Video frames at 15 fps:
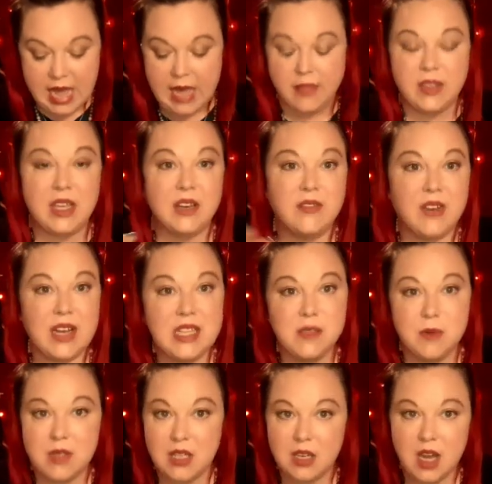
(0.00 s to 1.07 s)
The advice
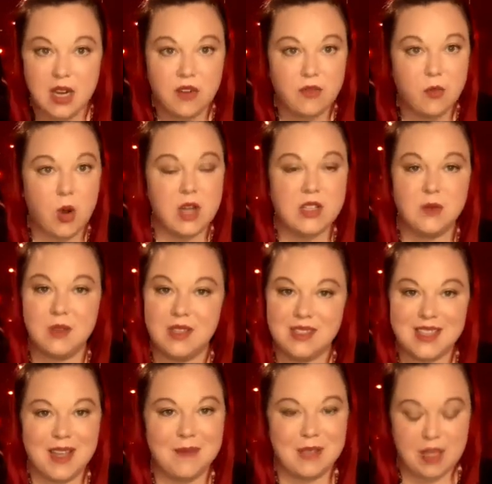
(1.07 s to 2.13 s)
with the Nine of Wands when this
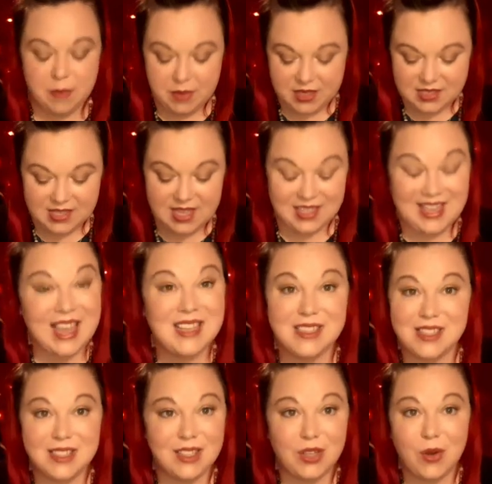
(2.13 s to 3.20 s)
comes up is that
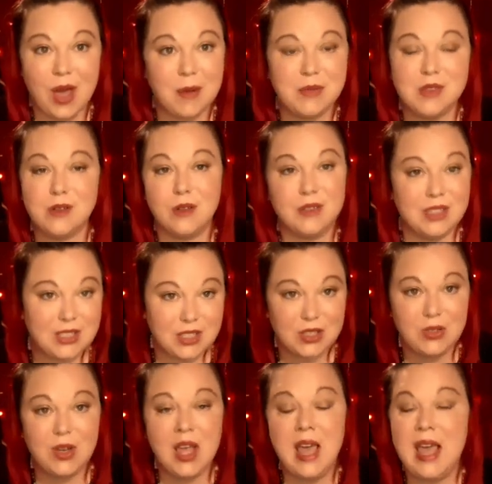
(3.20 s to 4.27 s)
yes, you absolutely
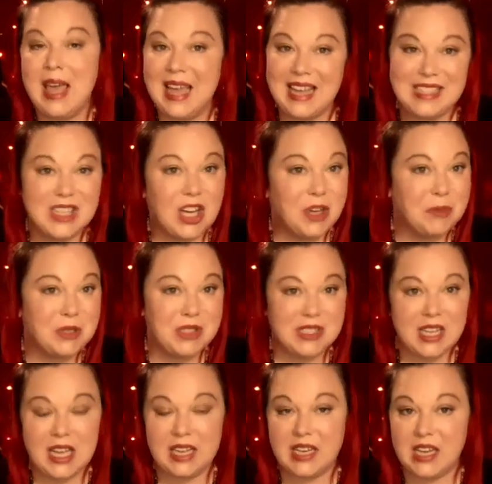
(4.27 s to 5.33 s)
do. It's almost
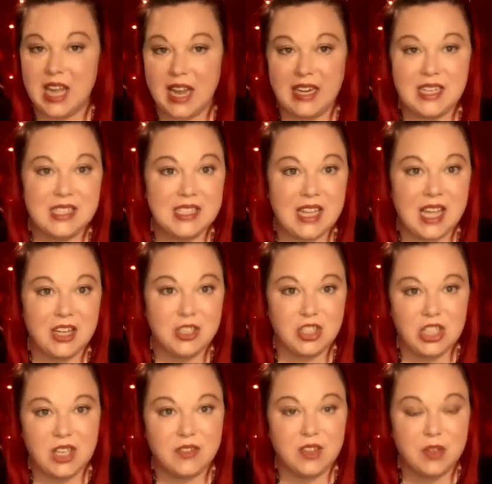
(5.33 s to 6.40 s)
done. 9 is an
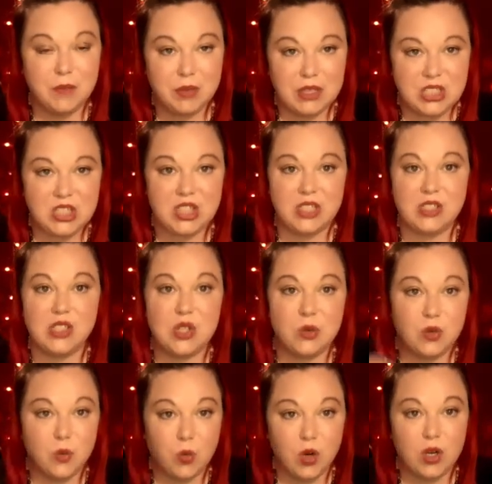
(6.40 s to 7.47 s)
energy of completion. So
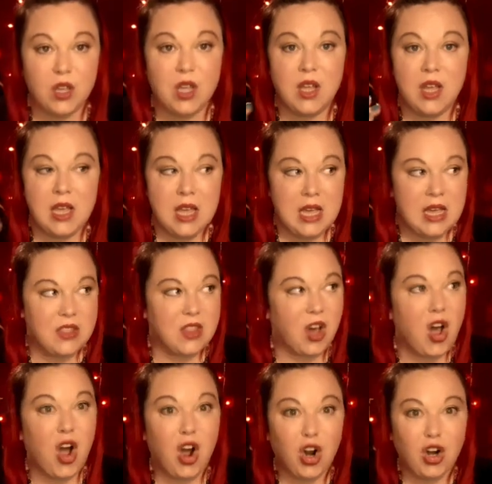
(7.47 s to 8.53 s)
the work, the
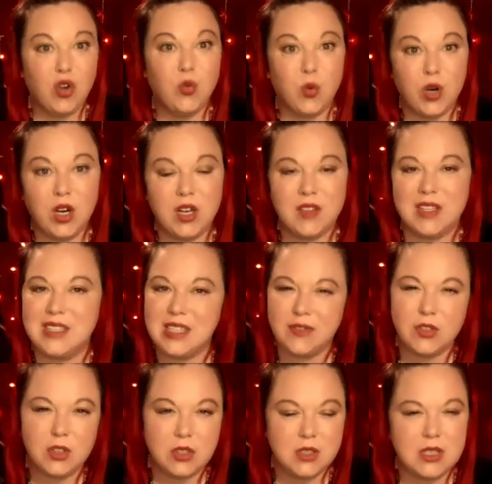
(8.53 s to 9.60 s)
hard work, the
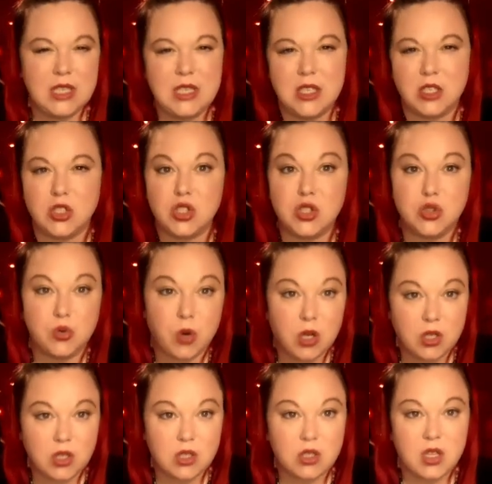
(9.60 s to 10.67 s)
difficulty, the
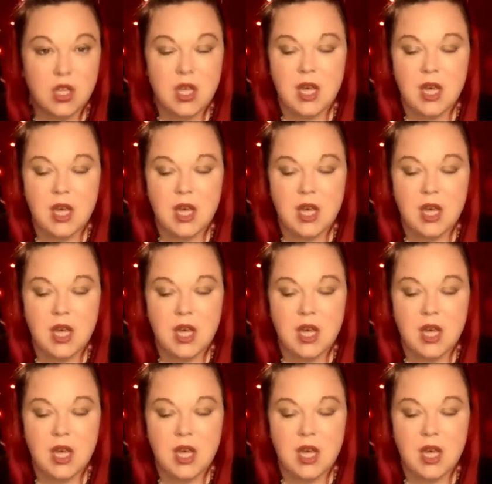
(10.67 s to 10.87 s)
struggle